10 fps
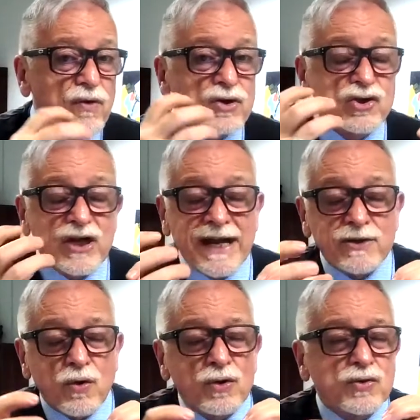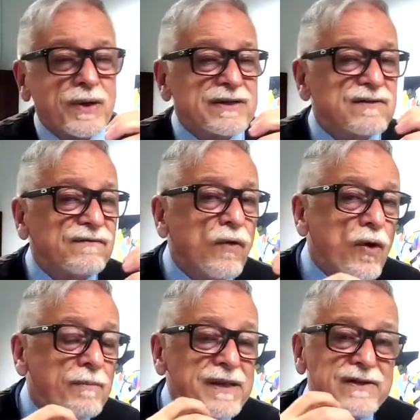or change or
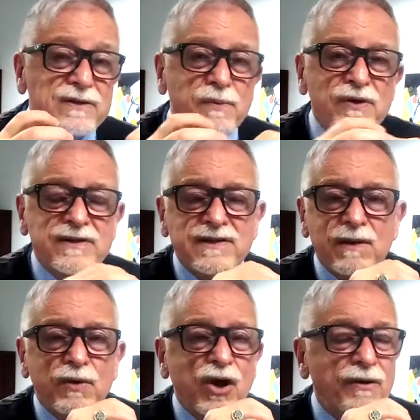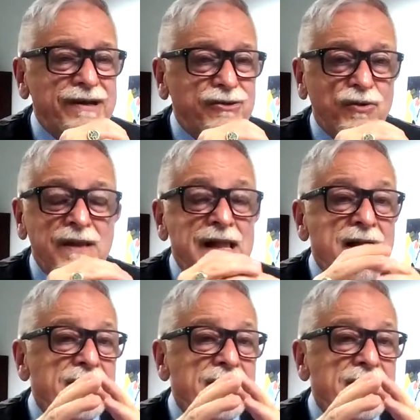transform the experiences that we're going through